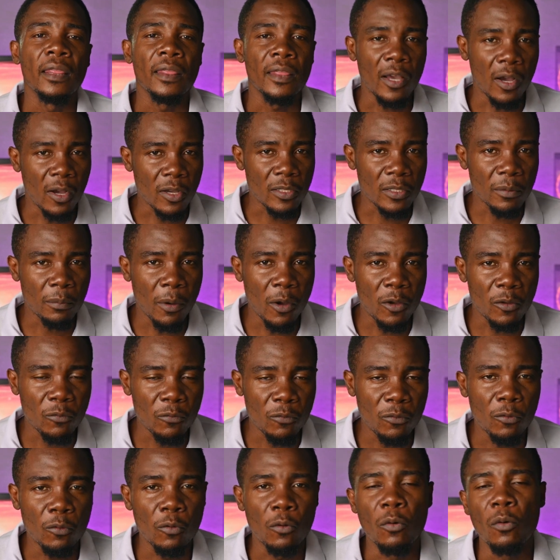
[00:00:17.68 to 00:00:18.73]
that was a
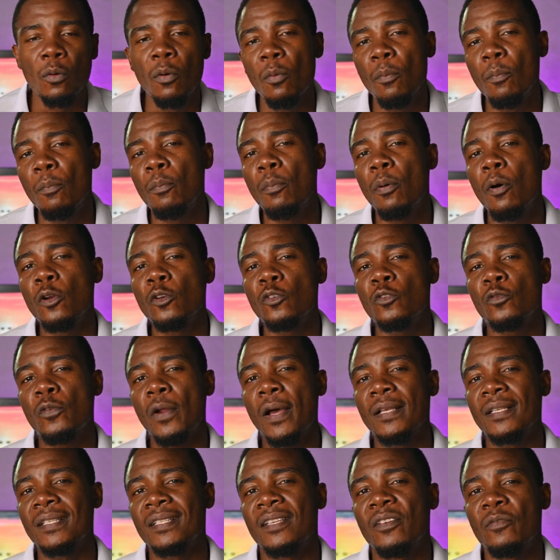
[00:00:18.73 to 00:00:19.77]
mouthful,
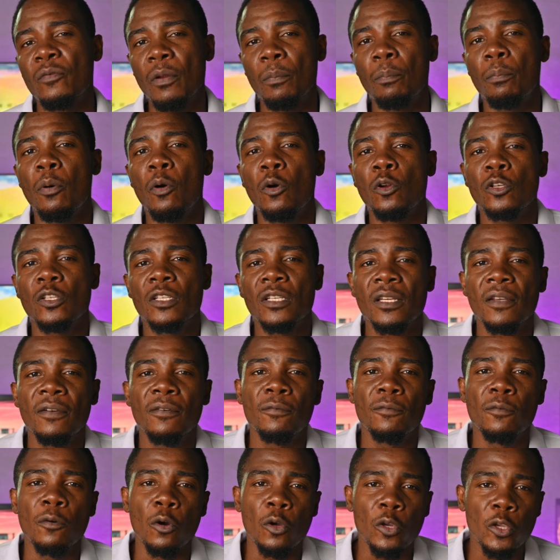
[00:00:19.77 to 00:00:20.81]
POTRAZ report
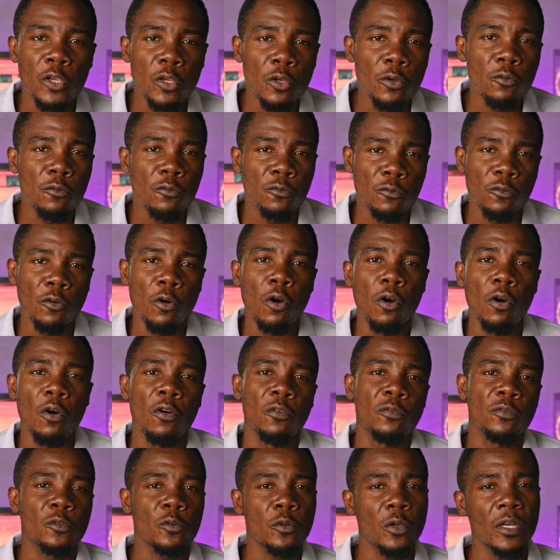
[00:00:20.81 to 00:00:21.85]
for Q4
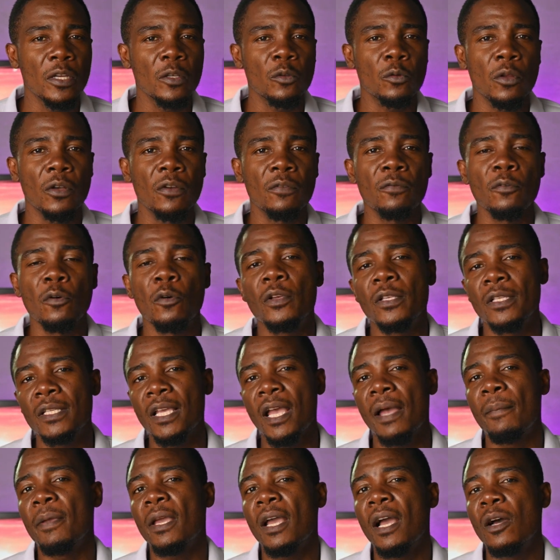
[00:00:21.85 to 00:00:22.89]
of 2024 is
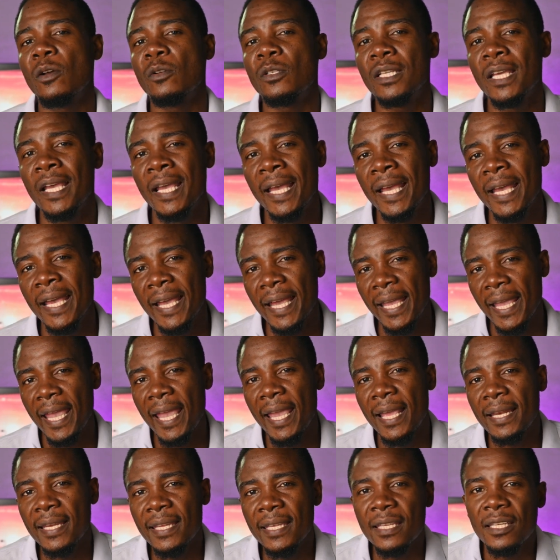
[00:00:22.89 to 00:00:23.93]
coming out
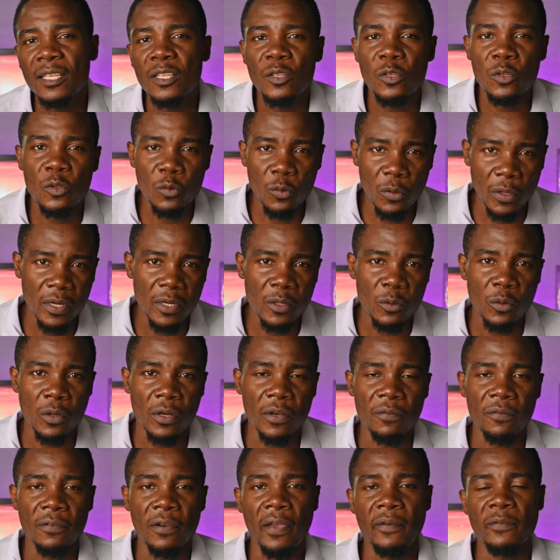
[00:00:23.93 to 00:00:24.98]
early
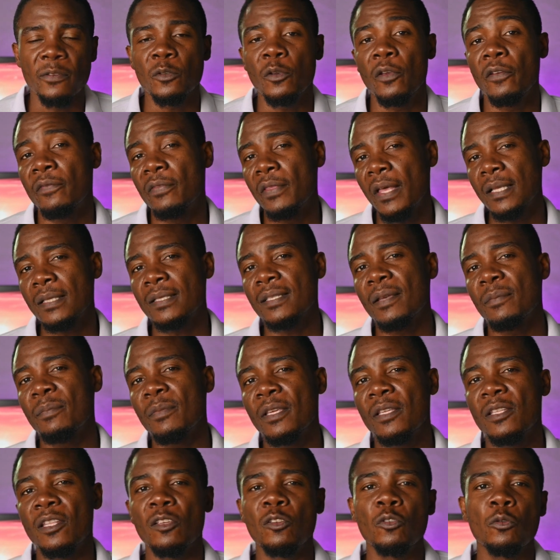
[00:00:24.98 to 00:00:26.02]
2025. So if that's
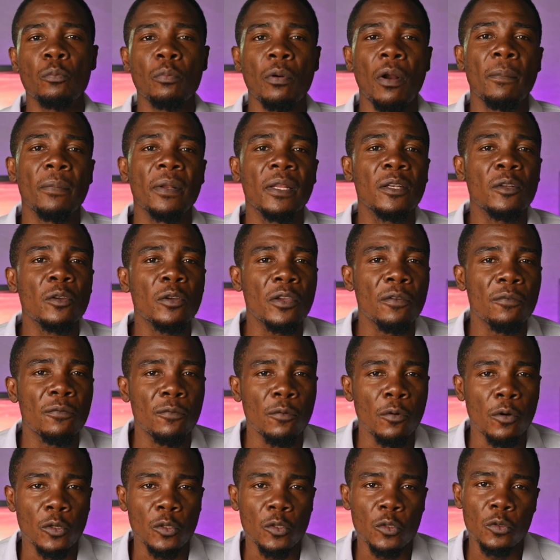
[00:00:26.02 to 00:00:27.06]
something that you're probably looking
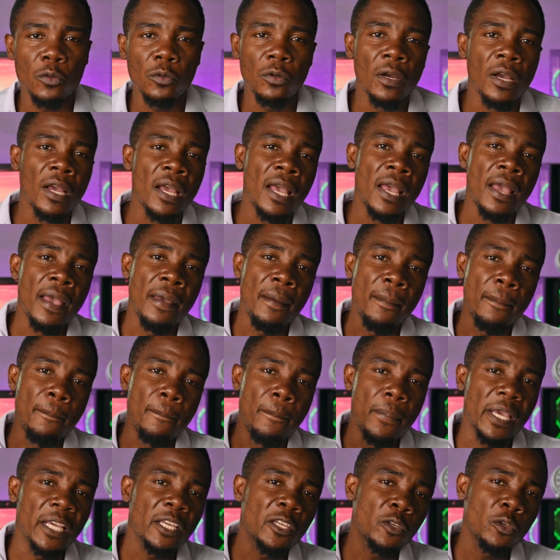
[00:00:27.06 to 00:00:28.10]
forward to,
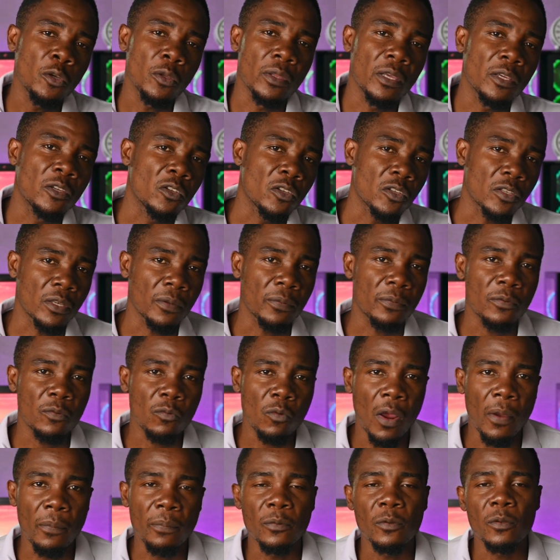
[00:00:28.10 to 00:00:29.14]
make sure that you're
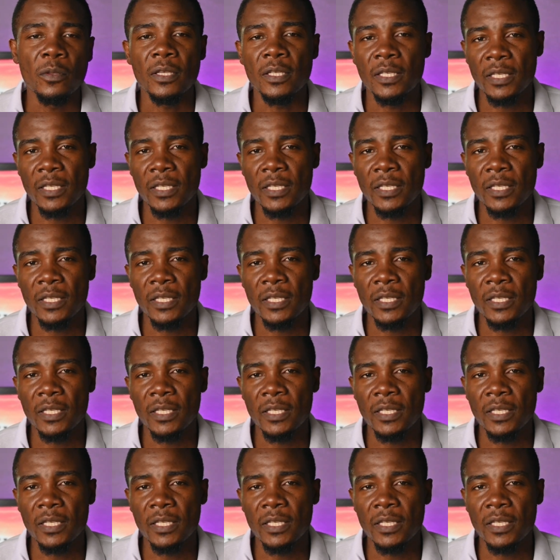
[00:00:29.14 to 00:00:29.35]
subscribed to the